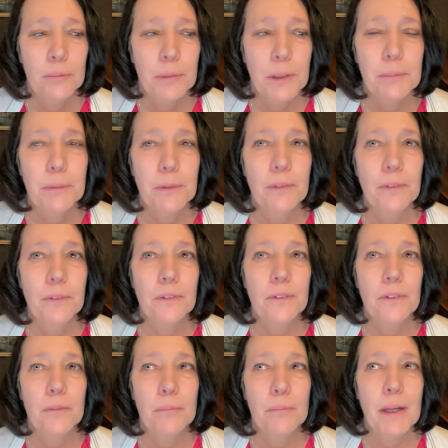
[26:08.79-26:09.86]

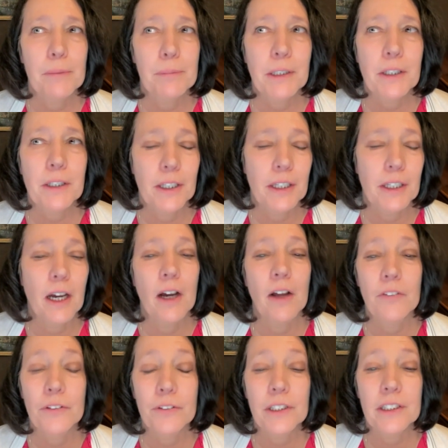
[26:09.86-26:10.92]
people might be getting
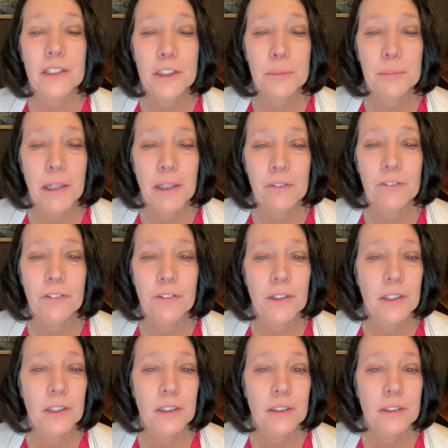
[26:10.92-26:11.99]
other needs met for
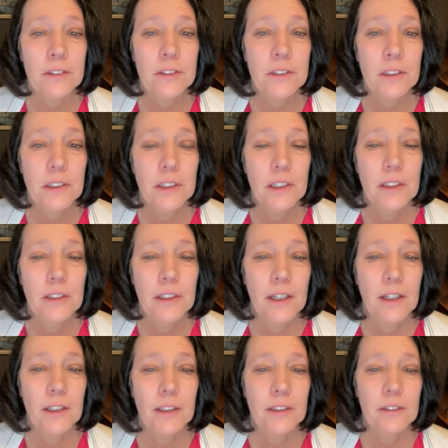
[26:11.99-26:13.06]
things
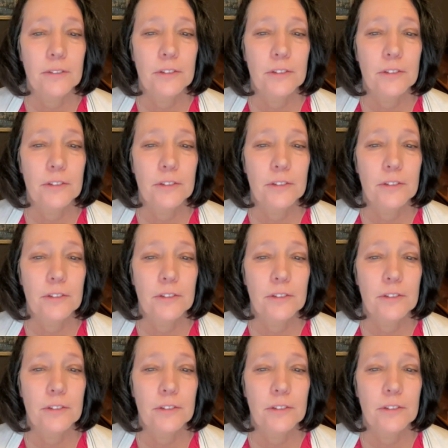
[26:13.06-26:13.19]
than